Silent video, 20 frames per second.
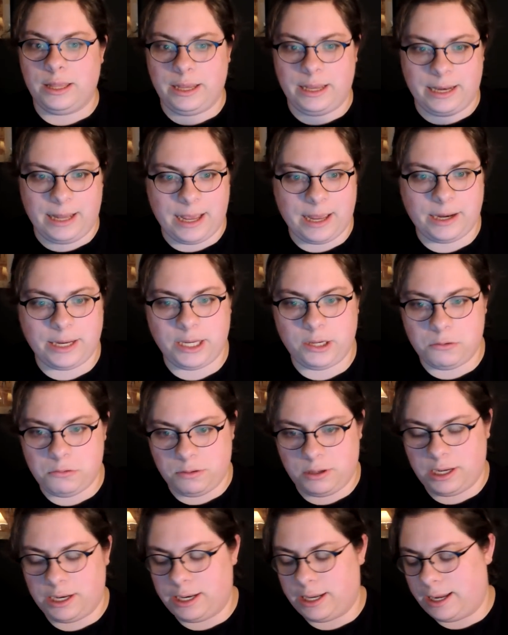It had a
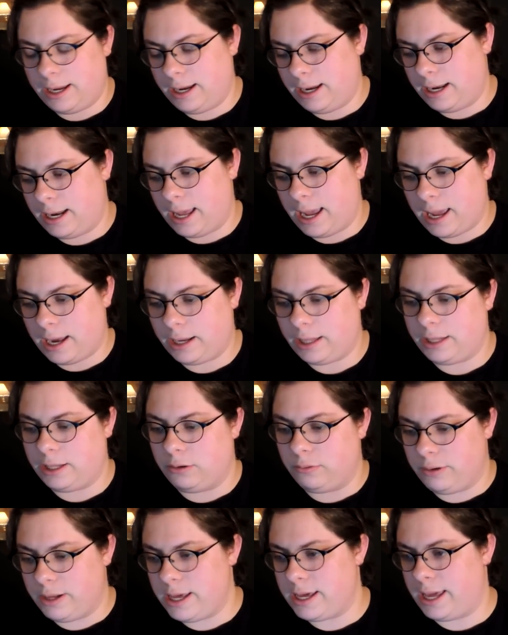it, it had a
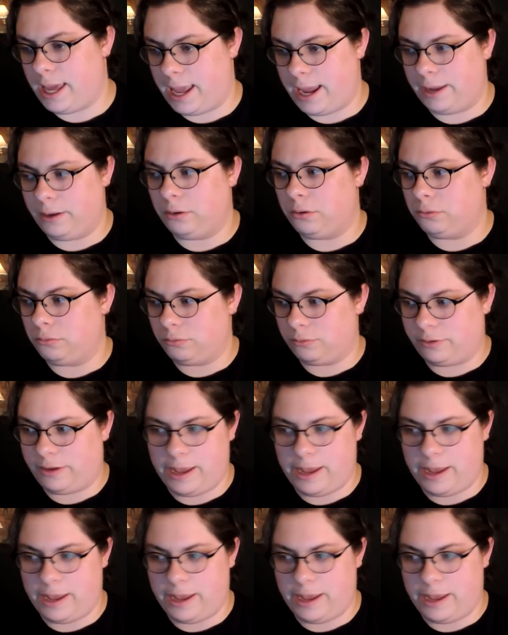unique Halo